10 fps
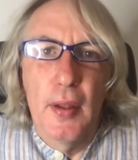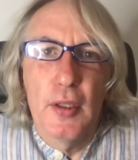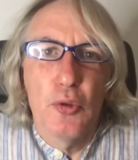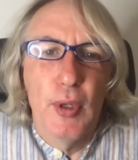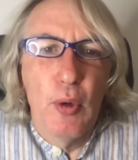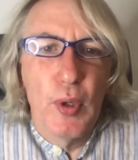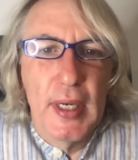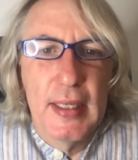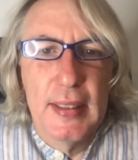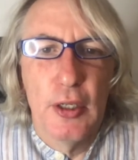This
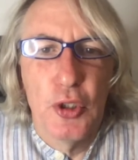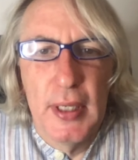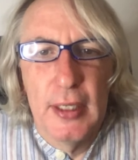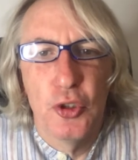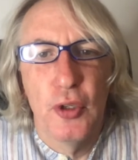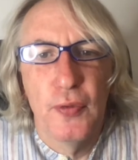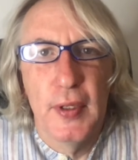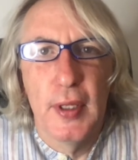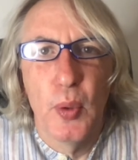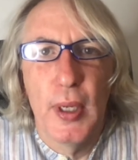reorganization has
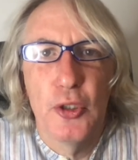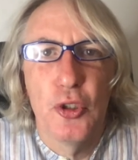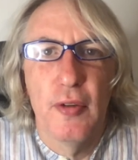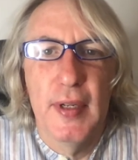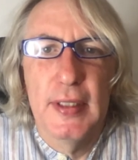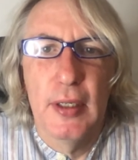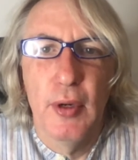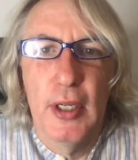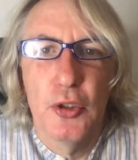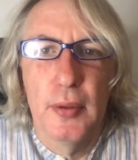shifted the question of
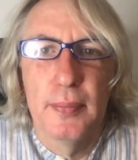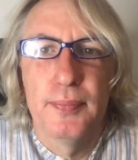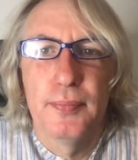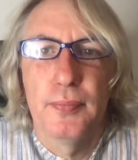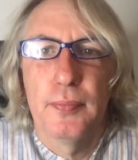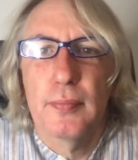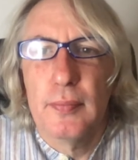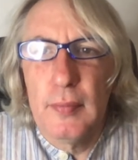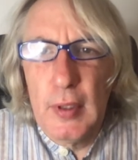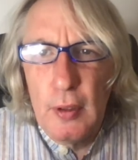integration
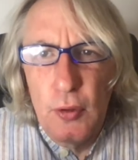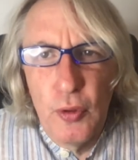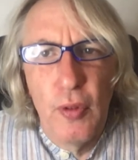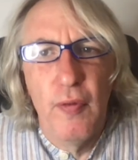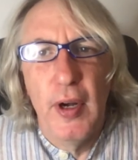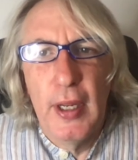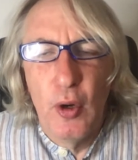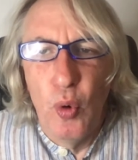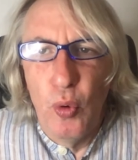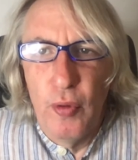to the very
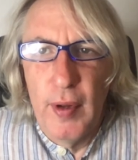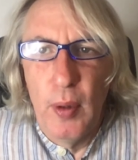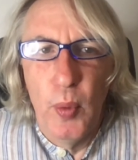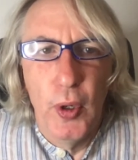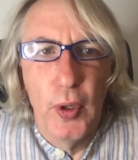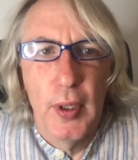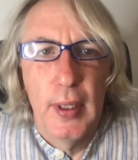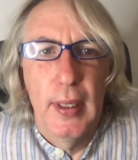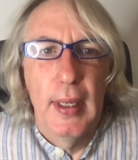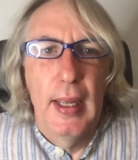core of our work
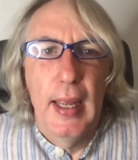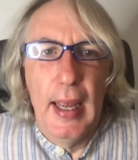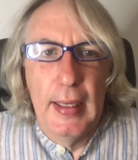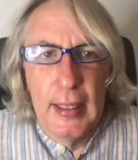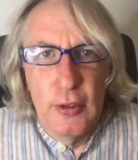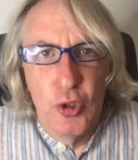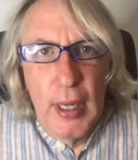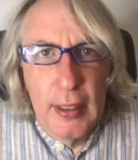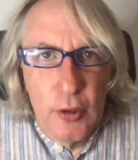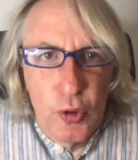and has
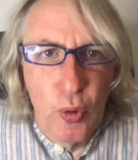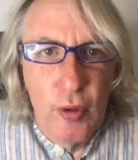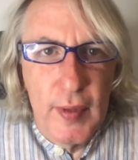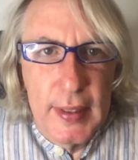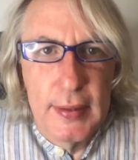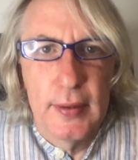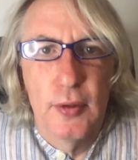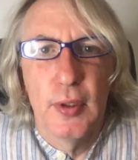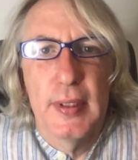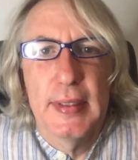challenged all of us
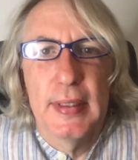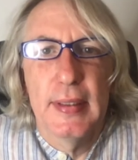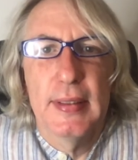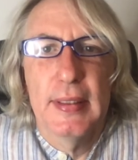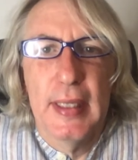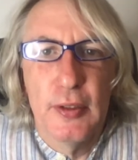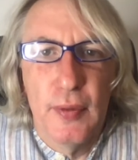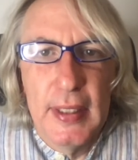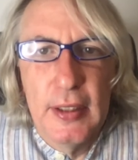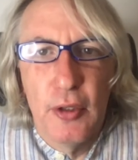to consider
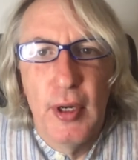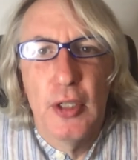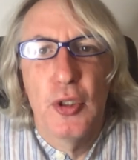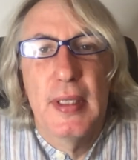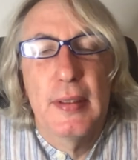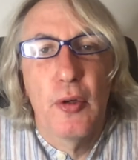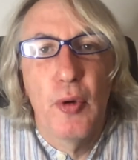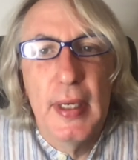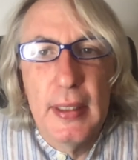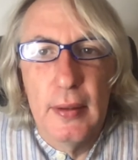successful integration as a
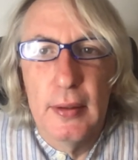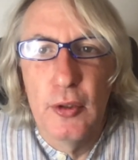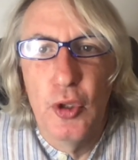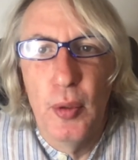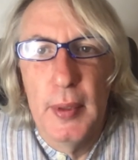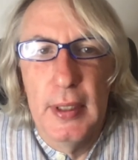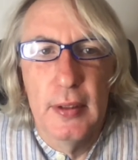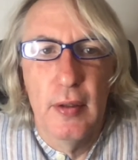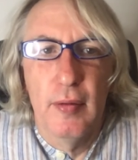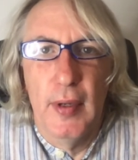critical
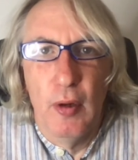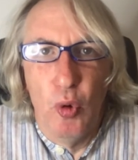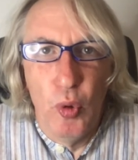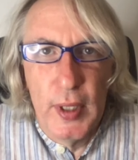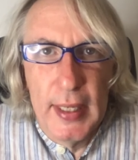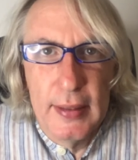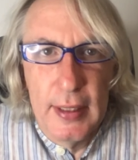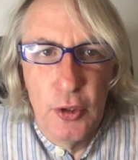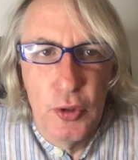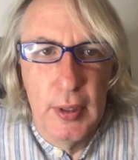determinant of our
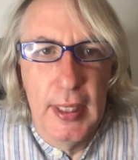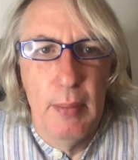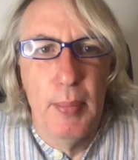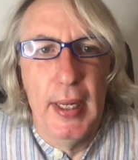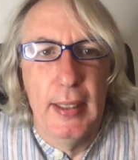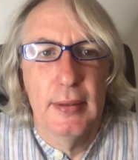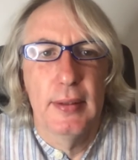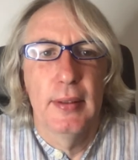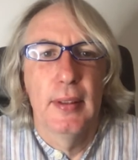organizational impact.